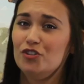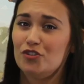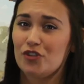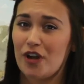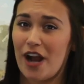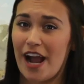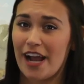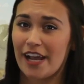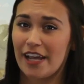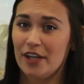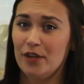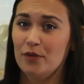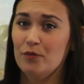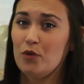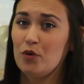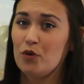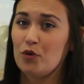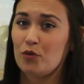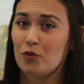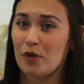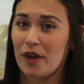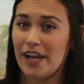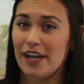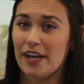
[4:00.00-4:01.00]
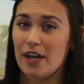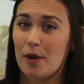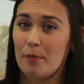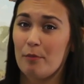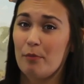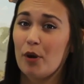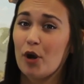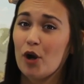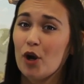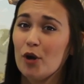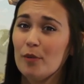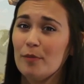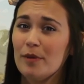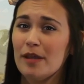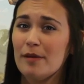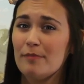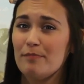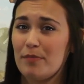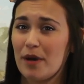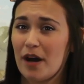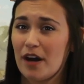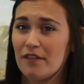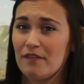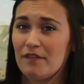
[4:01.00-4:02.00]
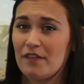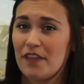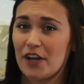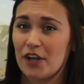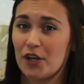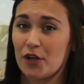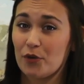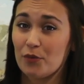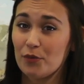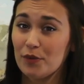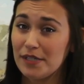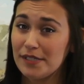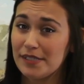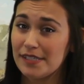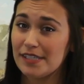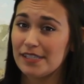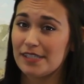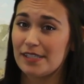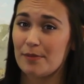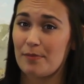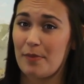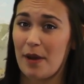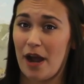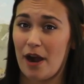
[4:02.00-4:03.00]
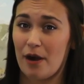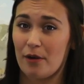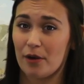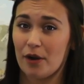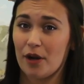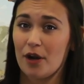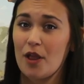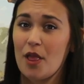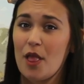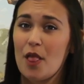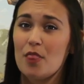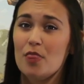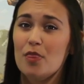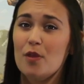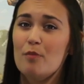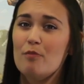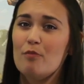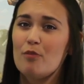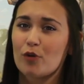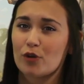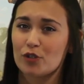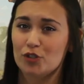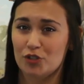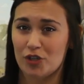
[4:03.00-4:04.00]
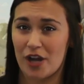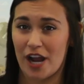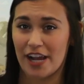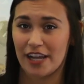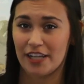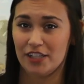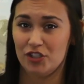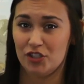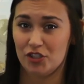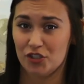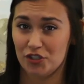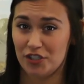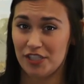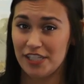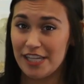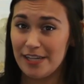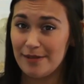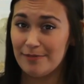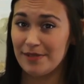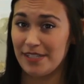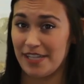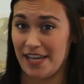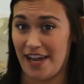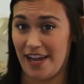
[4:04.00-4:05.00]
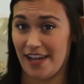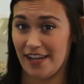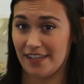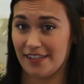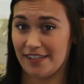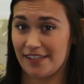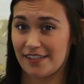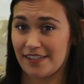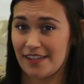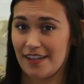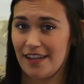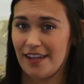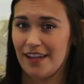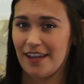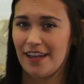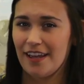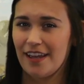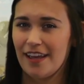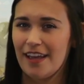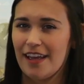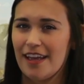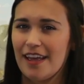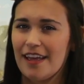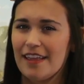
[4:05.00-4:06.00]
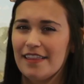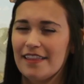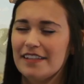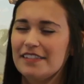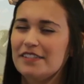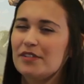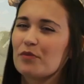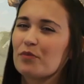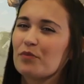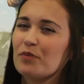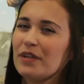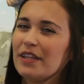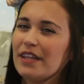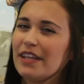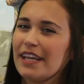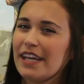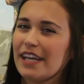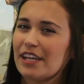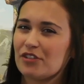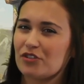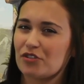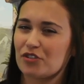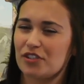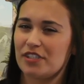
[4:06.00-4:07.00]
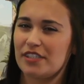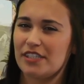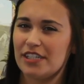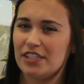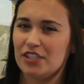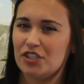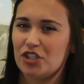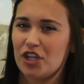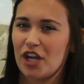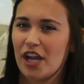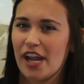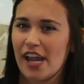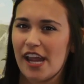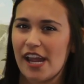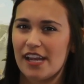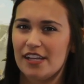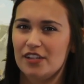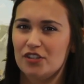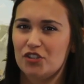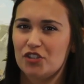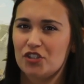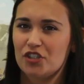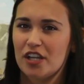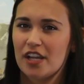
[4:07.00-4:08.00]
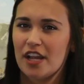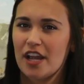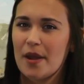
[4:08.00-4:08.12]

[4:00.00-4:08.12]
Dragon will grant a permanent buff that increases the power the more dragons your team takes. That's a really interesting change.